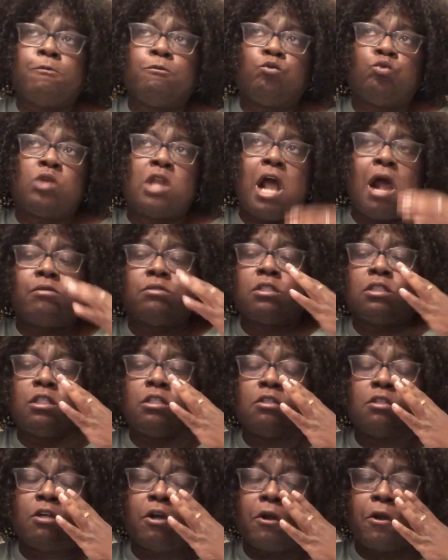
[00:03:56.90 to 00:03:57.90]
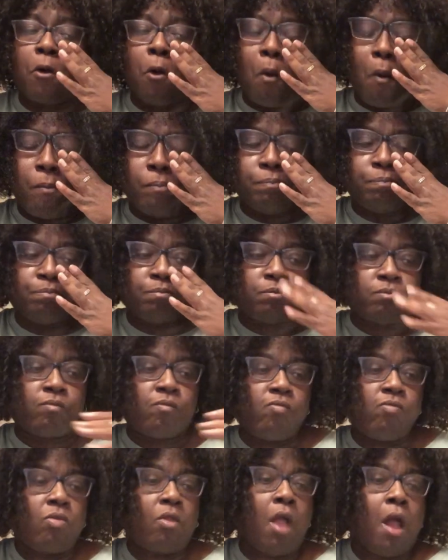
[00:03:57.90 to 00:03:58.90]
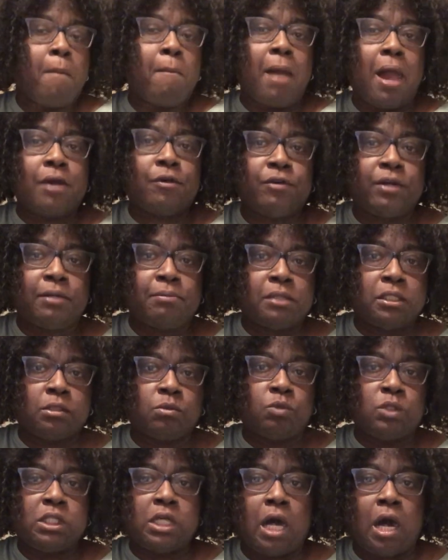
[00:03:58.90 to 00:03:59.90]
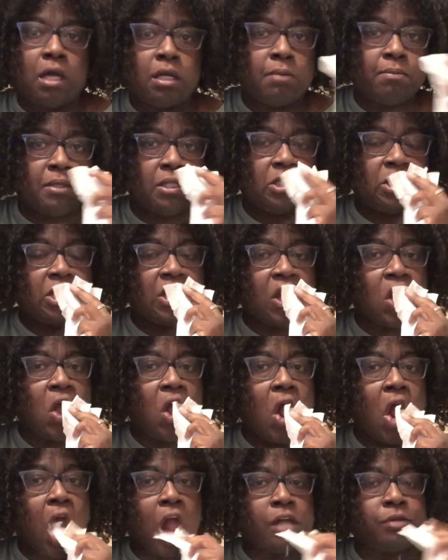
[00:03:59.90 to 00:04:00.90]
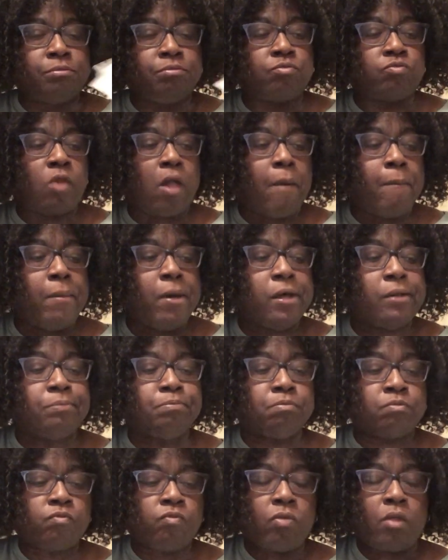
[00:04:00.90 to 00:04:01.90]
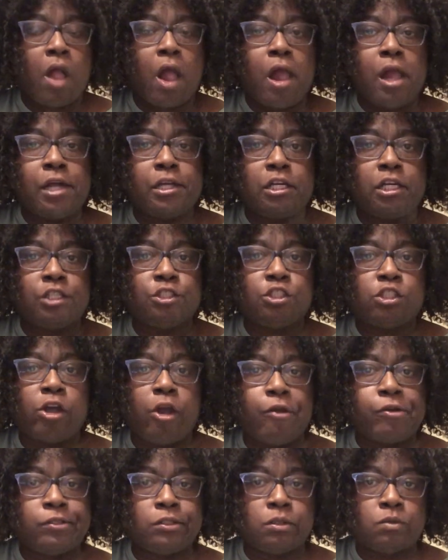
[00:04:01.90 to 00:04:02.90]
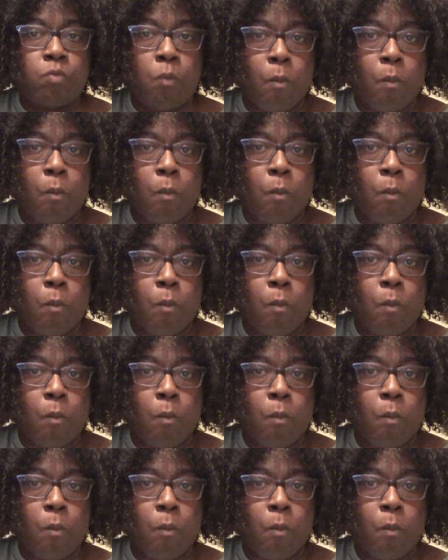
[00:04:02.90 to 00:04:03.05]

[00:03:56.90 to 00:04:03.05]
When I was a little girl, my grandmother, we called her my dear, but at her church,